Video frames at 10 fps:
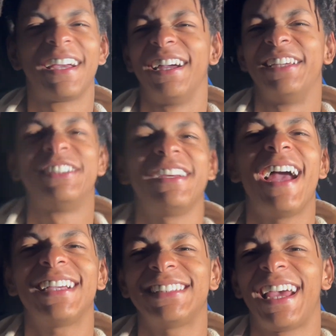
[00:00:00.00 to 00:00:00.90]
Can you
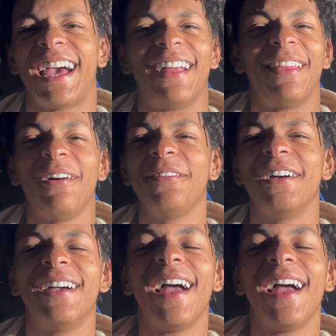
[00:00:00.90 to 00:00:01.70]
say hello.